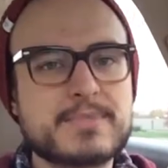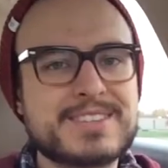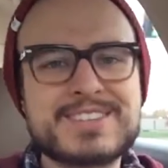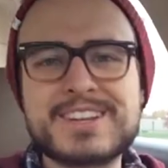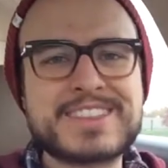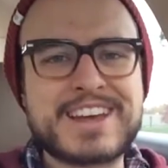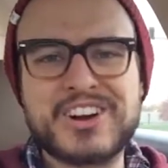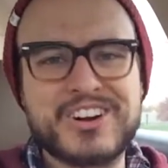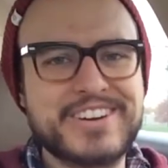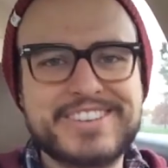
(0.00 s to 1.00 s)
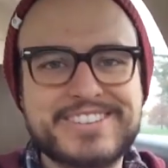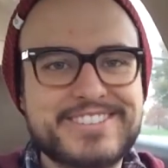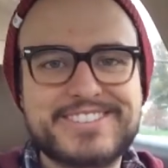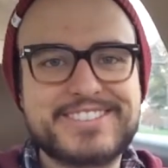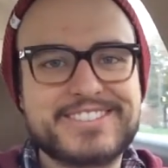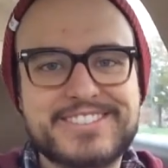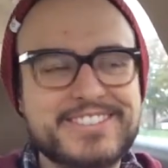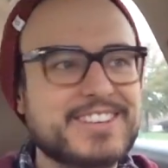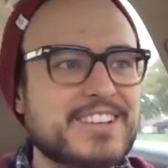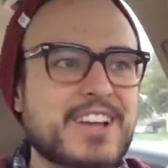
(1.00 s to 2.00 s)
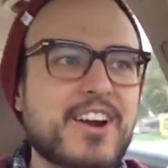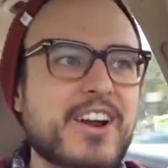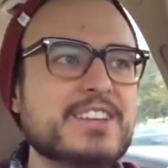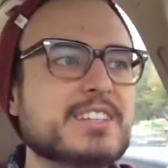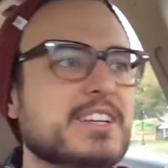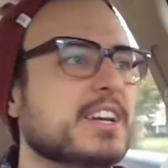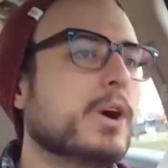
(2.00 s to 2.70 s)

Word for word: It's not that hard. All right?